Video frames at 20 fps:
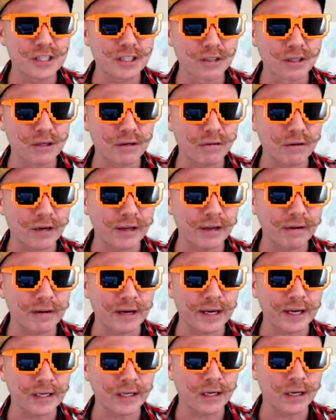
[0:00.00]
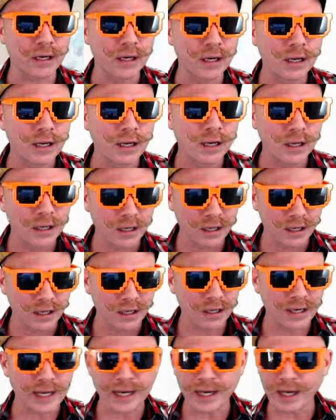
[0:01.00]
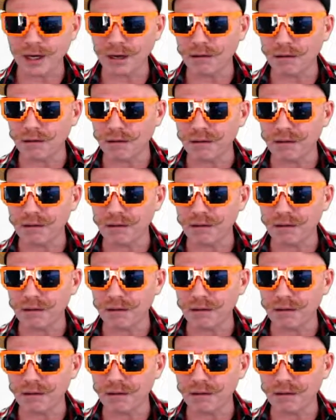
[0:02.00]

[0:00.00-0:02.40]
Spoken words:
look. What do you reckon? Now,